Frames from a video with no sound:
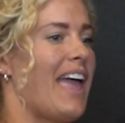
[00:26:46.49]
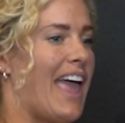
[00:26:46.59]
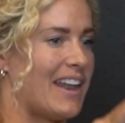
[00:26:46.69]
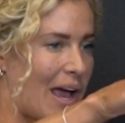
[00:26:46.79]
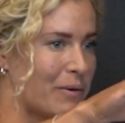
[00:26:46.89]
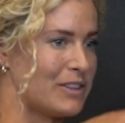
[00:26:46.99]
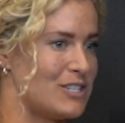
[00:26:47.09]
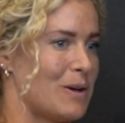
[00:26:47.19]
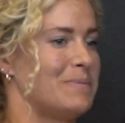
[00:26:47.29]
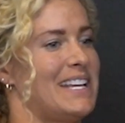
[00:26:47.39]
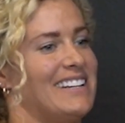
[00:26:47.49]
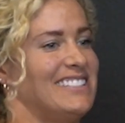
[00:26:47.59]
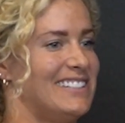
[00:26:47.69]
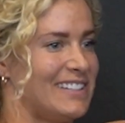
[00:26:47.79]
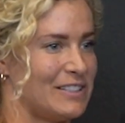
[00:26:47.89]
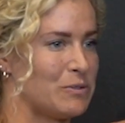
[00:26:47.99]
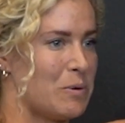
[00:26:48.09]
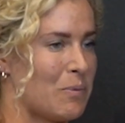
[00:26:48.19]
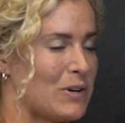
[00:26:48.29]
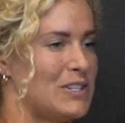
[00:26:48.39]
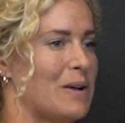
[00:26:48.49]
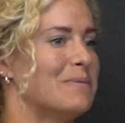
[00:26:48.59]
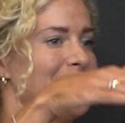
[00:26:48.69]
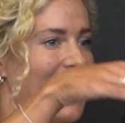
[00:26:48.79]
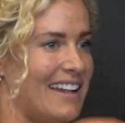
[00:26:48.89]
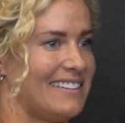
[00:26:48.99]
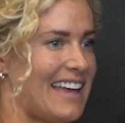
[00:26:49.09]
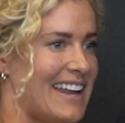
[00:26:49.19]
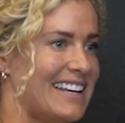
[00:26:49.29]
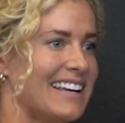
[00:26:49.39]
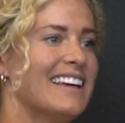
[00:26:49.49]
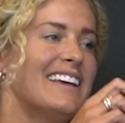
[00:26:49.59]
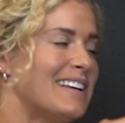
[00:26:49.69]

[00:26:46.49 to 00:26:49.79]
And now we're in the jump section. There's 3 more jumps and landing,